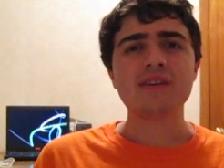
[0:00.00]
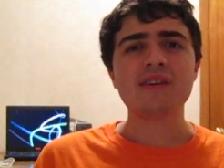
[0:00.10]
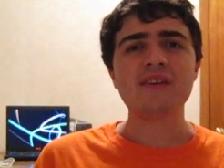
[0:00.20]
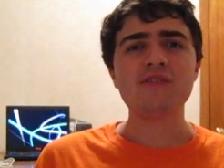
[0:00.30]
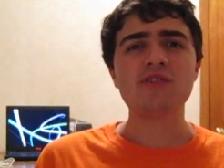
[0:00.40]

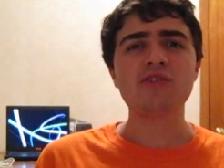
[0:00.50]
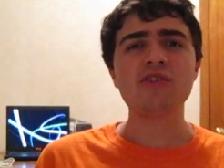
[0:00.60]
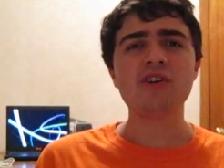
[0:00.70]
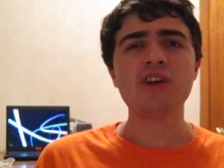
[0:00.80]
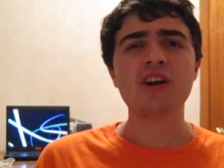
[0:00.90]
If you're
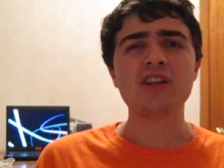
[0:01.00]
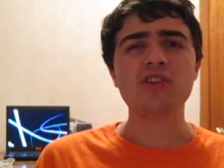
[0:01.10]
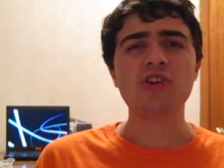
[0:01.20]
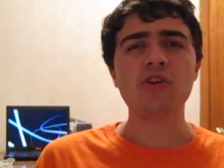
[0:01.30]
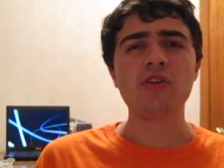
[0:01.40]

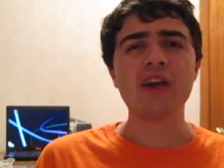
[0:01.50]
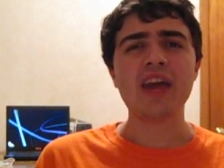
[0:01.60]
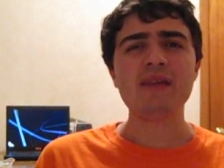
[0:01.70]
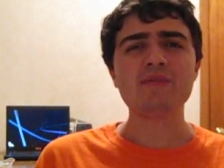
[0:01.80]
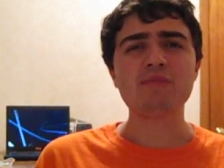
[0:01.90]
good, you'll
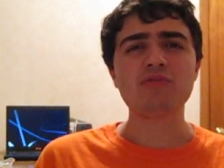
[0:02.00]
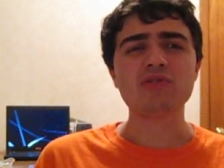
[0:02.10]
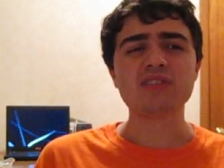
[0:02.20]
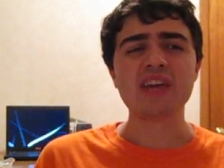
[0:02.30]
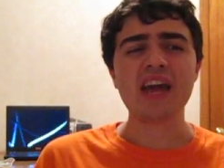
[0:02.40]
aim to
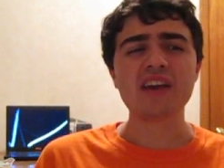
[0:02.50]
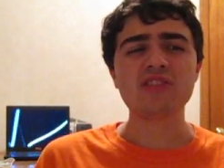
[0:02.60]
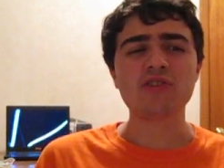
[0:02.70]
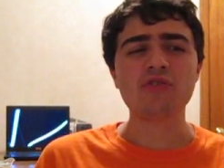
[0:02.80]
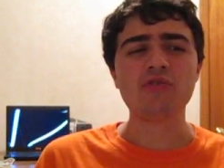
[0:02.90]

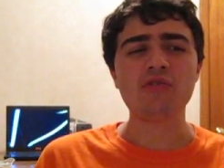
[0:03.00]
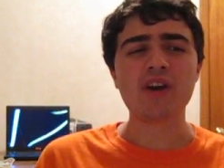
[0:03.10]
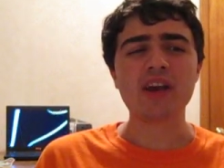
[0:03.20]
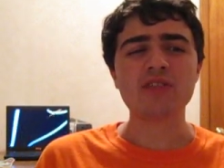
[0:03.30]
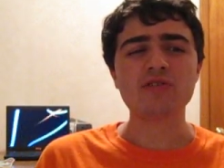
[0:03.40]
protect the
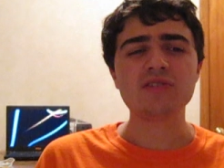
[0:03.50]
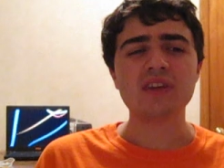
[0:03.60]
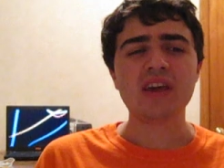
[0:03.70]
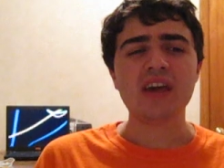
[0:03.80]
cradles,